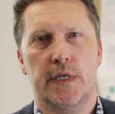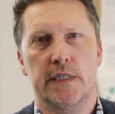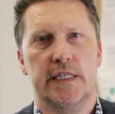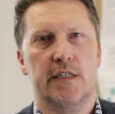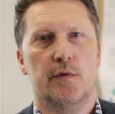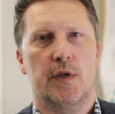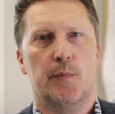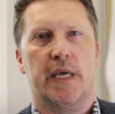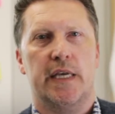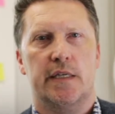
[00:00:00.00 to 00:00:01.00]
think D W
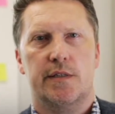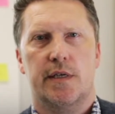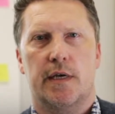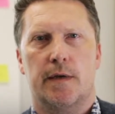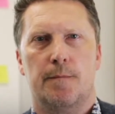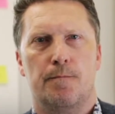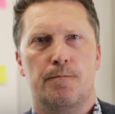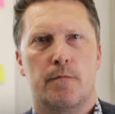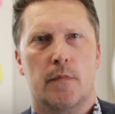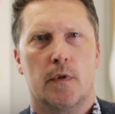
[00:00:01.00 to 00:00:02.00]
P is um,
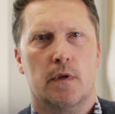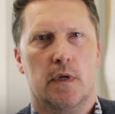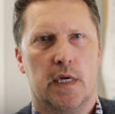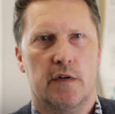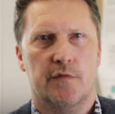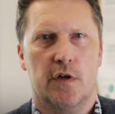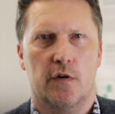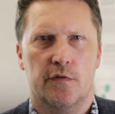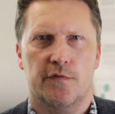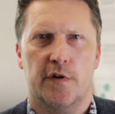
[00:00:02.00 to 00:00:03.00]
kind of an
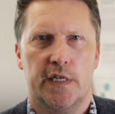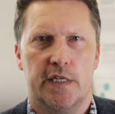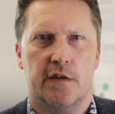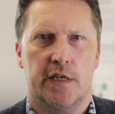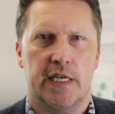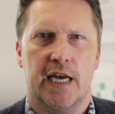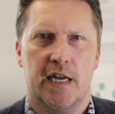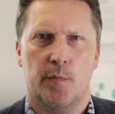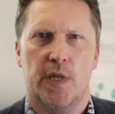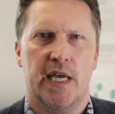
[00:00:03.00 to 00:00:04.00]
old fuddy-duddy
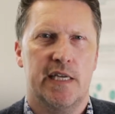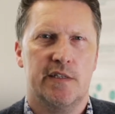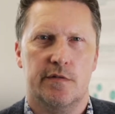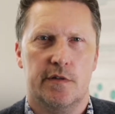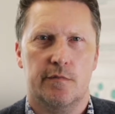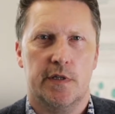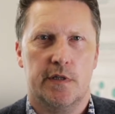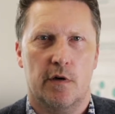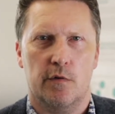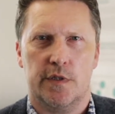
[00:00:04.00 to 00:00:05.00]
kind of place with
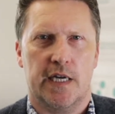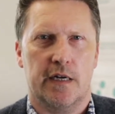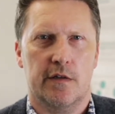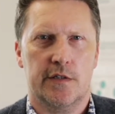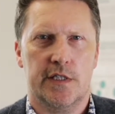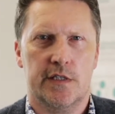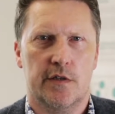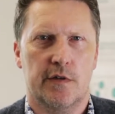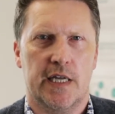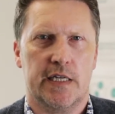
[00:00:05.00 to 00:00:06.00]
old technologies and
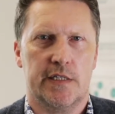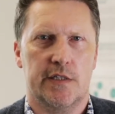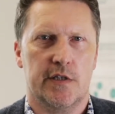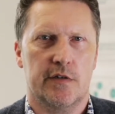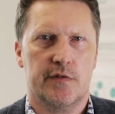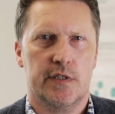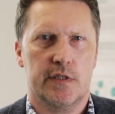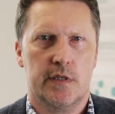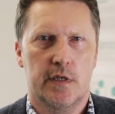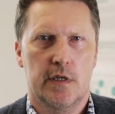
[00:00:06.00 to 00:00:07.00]
old legacy
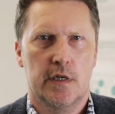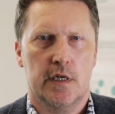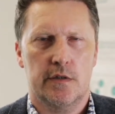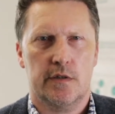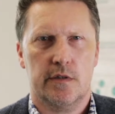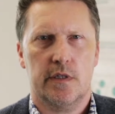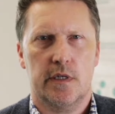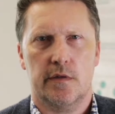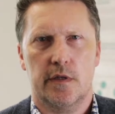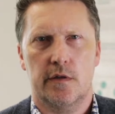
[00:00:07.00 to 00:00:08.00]
services. And the,
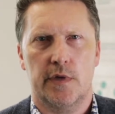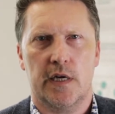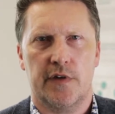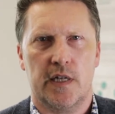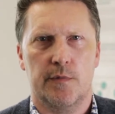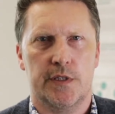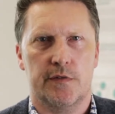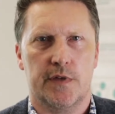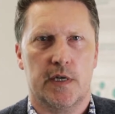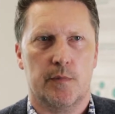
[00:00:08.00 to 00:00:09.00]
yeah, you know, we have elements
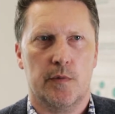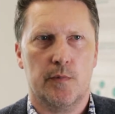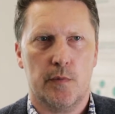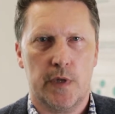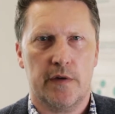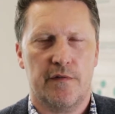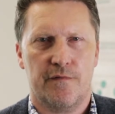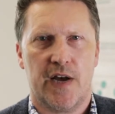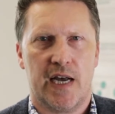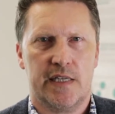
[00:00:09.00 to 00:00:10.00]
of that, but, but we have a
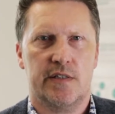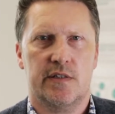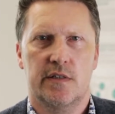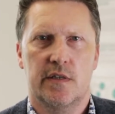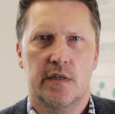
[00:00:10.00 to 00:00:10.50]
vast